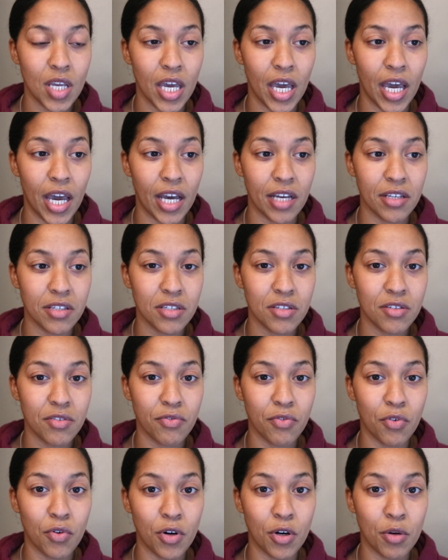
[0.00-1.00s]
asked
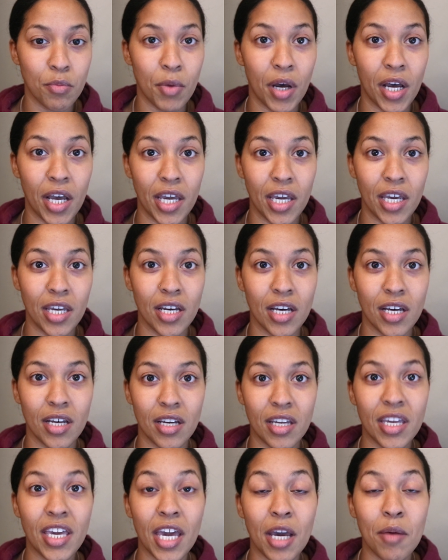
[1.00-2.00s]
for
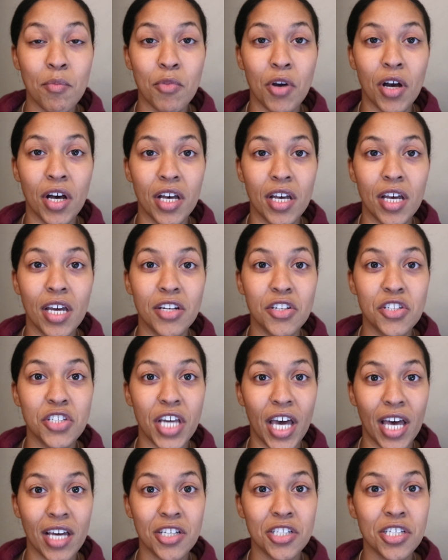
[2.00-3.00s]
my camera, and
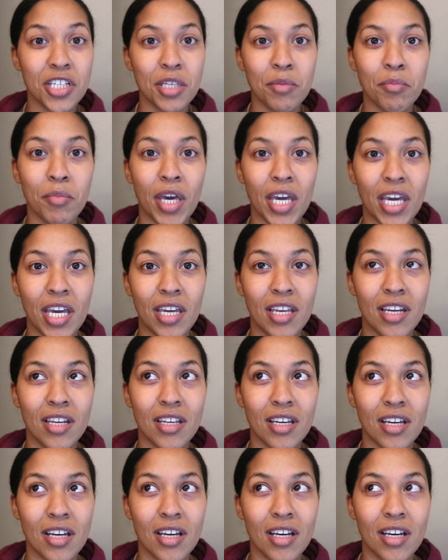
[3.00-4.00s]
she actually
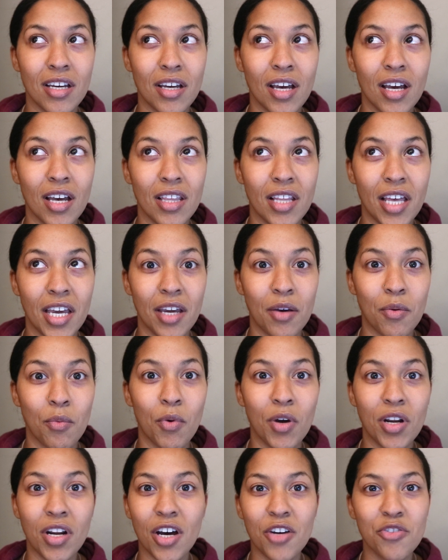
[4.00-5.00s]
made like
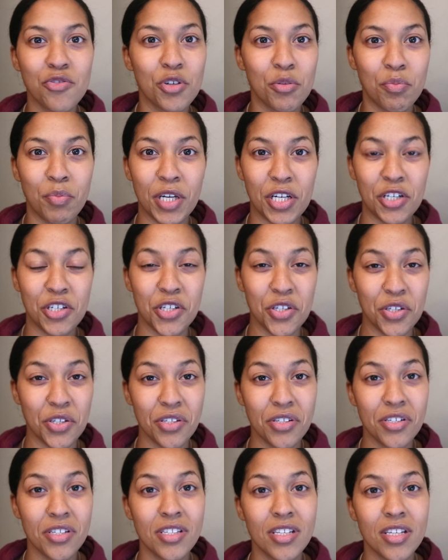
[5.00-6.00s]
100
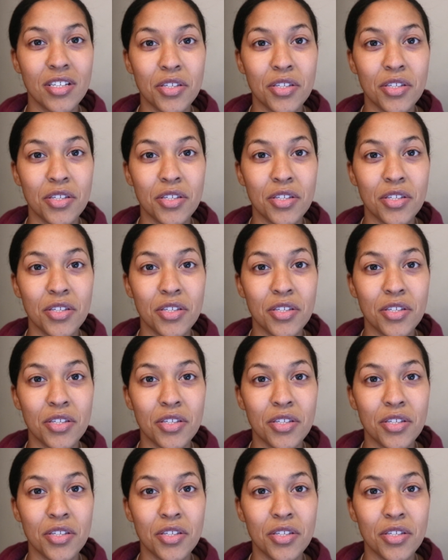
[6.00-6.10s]
pictures.